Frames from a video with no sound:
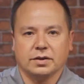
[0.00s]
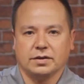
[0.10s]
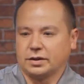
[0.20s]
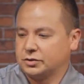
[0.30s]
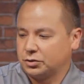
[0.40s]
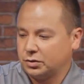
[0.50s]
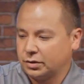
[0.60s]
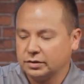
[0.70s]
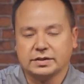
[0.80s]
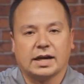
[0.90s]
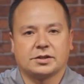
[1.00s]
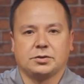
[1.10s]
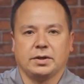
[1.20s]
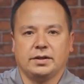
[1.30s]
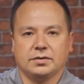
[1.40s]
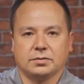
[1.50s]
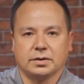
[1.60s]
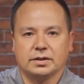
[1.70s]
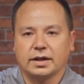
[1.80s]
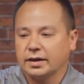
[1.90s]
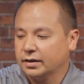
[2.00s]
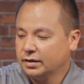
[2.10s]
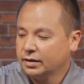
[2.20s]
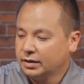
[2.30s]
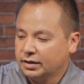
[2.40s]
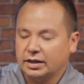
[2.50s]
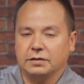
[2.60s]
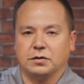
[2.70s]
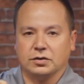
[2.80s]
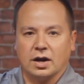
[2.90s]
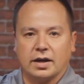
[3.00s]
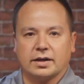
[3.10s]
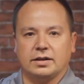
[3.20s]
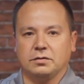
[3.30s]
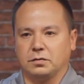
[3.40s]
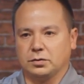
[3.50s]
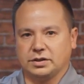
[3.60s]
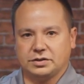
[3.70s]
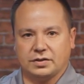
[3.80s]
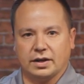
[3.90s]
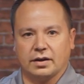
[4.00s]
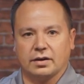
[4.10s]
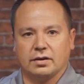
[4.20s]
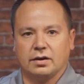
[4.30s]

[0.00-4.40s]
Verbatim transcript: that the controller is actuating the relay. If you're not getting voltage there,